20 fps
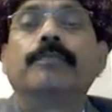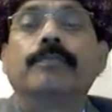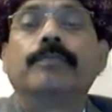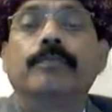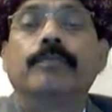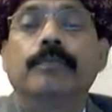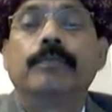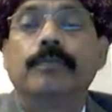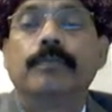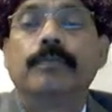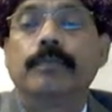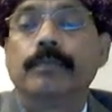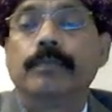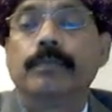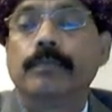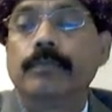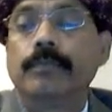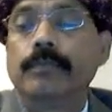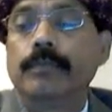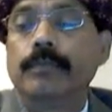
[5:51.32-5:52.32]

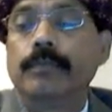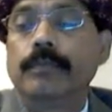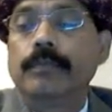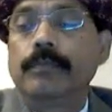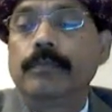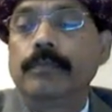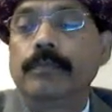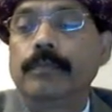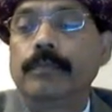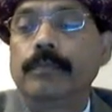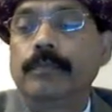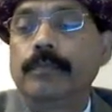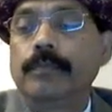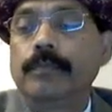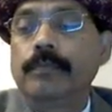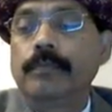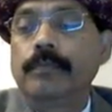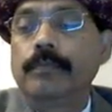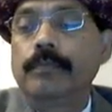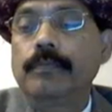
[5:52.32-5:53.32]

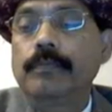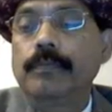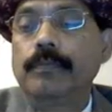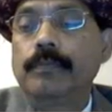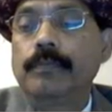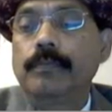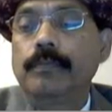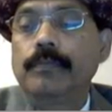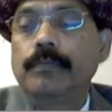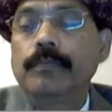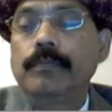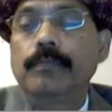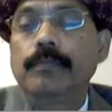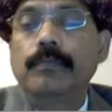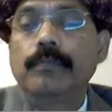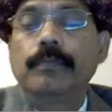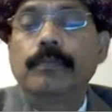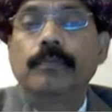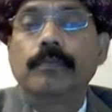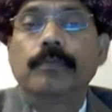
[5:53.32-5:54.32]

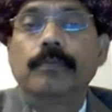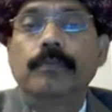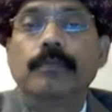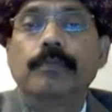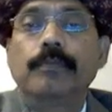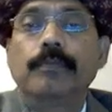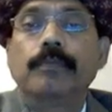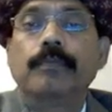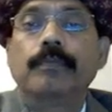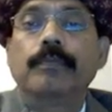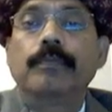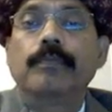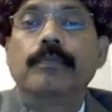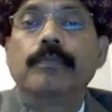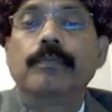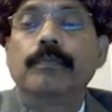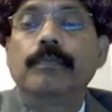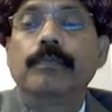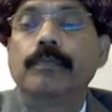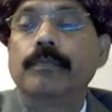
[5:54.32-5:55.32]

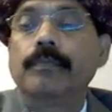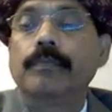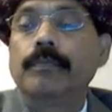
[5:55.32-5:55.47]
No one is speaking in this clip.